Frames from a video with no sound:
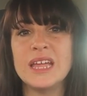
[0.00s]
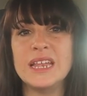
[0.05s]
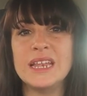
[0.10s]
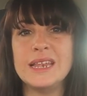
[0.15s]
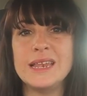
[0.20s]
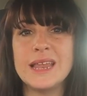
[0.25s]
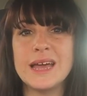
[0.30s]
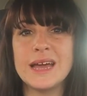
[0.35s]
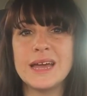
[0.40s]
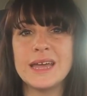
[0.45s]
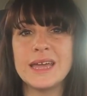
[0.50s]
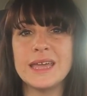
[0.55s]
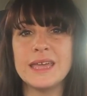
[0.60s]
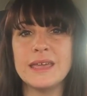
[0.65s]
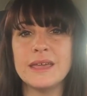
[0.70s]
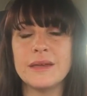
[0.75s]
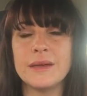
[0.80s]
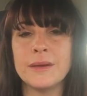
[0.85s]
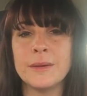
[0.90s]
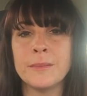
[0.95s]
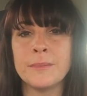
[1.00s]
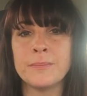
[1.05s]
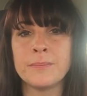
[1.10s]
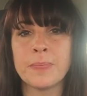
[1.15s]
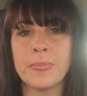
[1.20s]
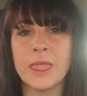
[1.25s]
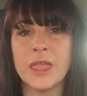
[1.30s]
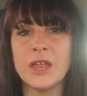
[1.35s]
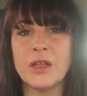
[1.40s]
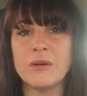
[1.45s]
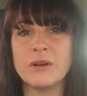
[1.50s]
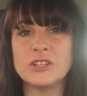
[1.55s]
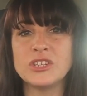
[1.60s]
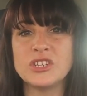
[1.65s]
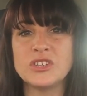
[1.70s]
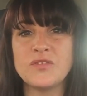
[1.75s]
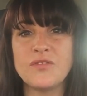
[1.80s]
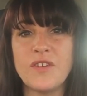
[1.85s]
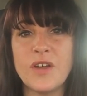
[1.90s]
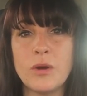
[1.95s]
late. You know, I
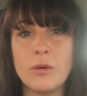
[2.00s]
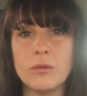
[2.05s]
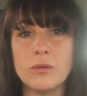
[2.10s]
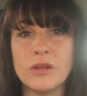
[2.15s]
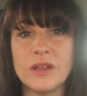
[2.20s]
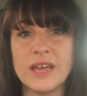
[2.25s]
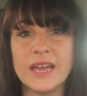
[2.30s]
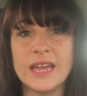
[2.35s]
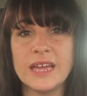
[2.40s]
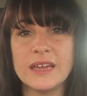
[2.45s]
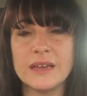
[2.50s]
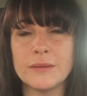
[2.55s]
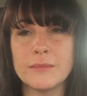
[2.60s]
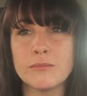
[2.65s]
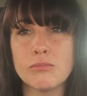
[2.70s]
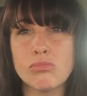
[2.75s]
felt like